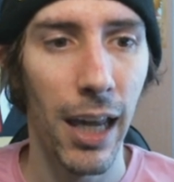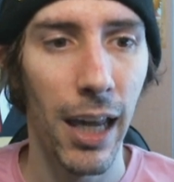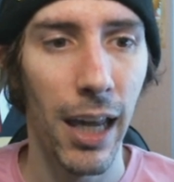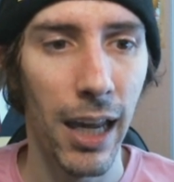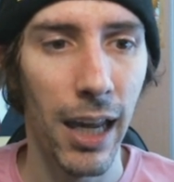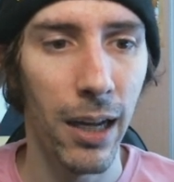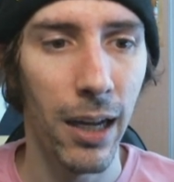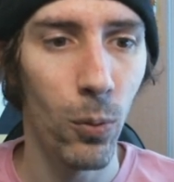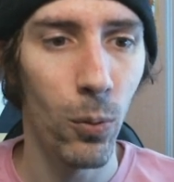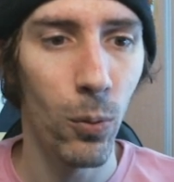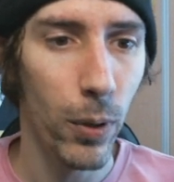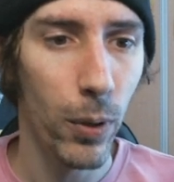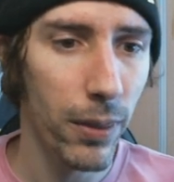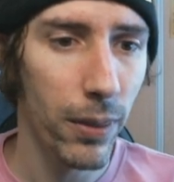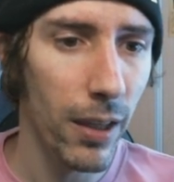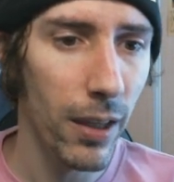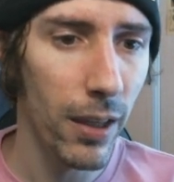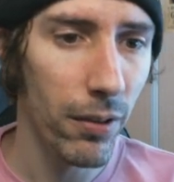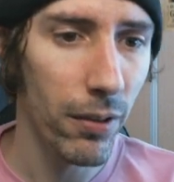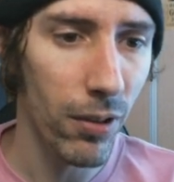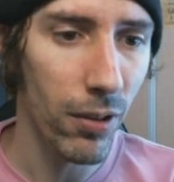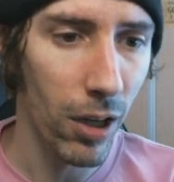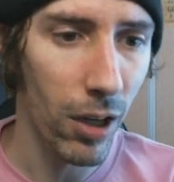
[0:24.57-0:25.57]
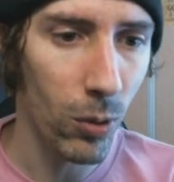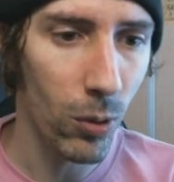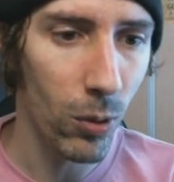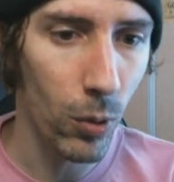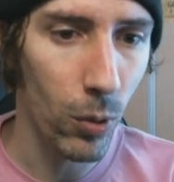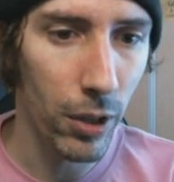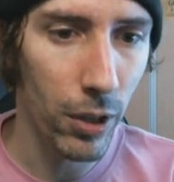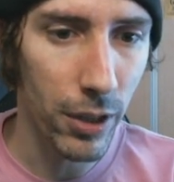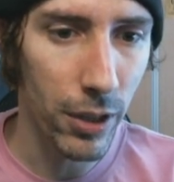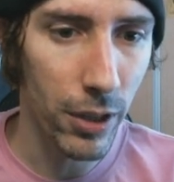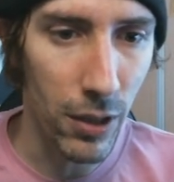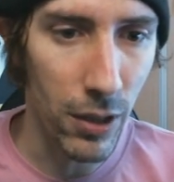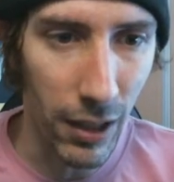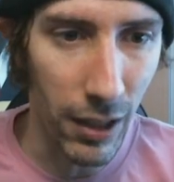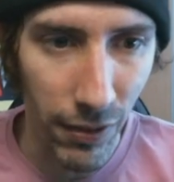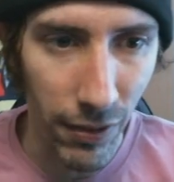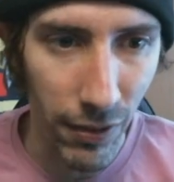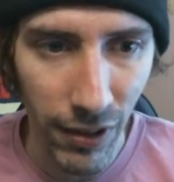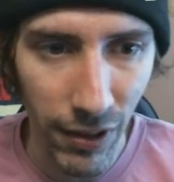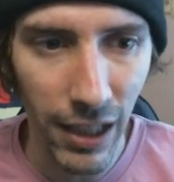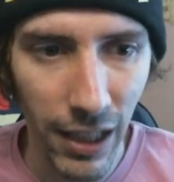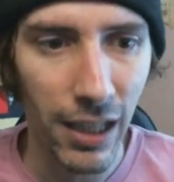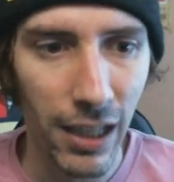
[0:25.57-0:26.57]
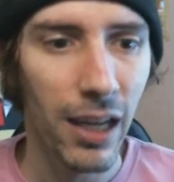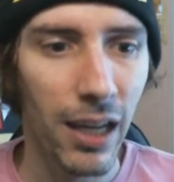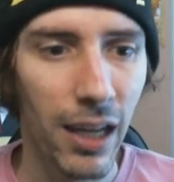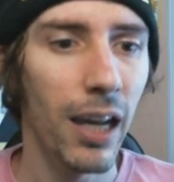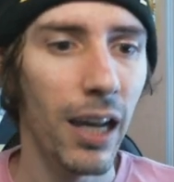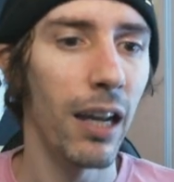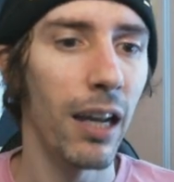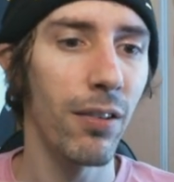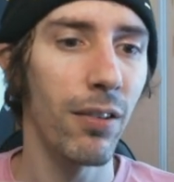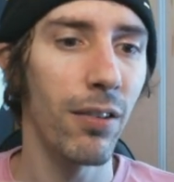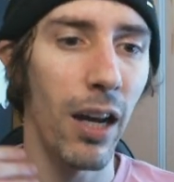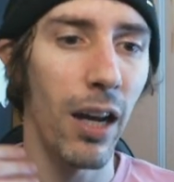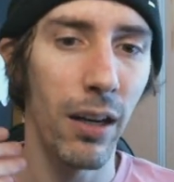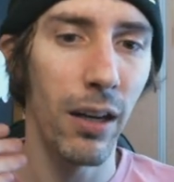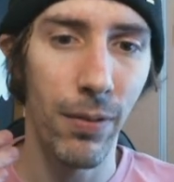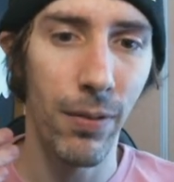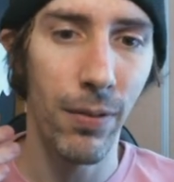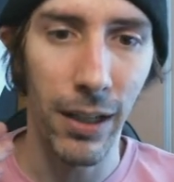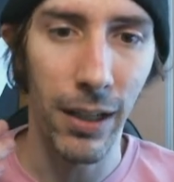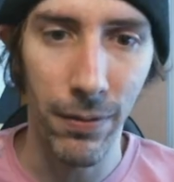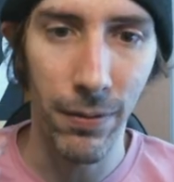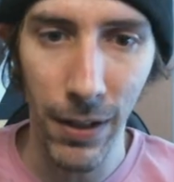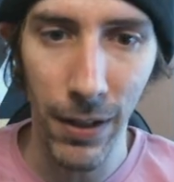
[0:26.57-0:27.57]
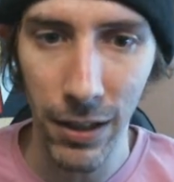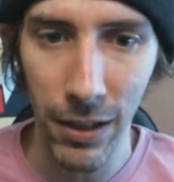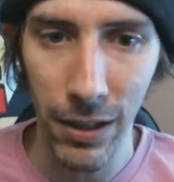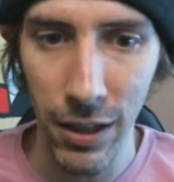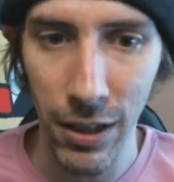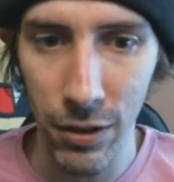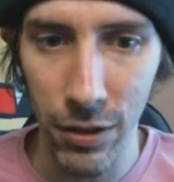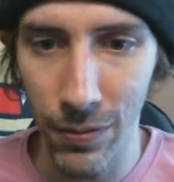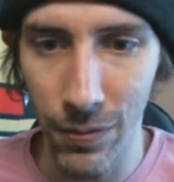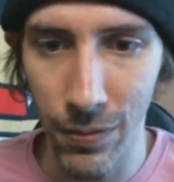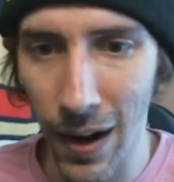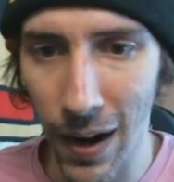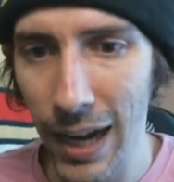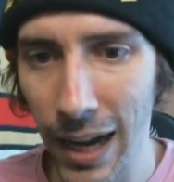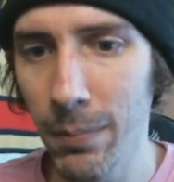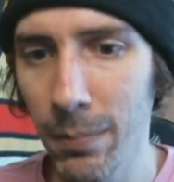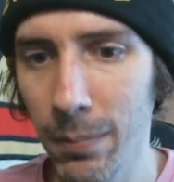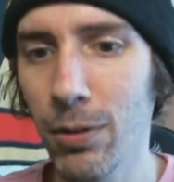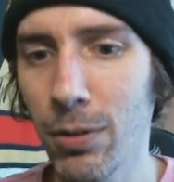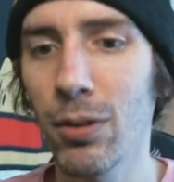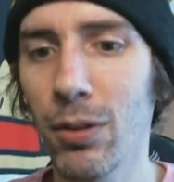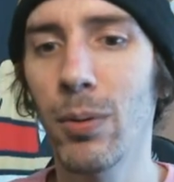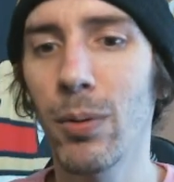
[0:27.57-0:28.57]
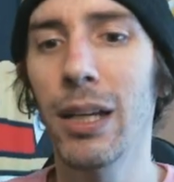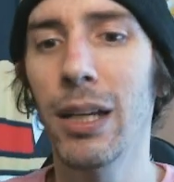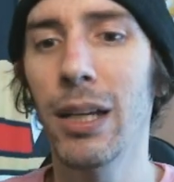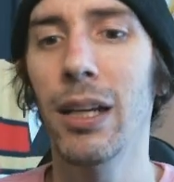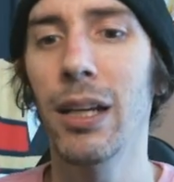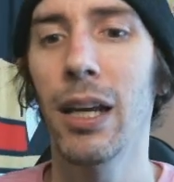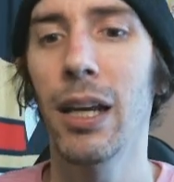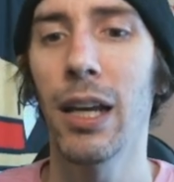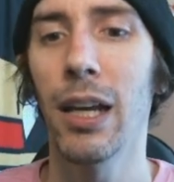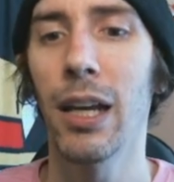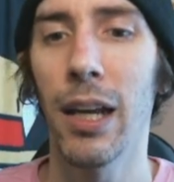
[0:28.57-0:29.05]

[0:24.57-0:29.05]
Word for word: And with this artwork, you can see it's got a very vintage vibe to it.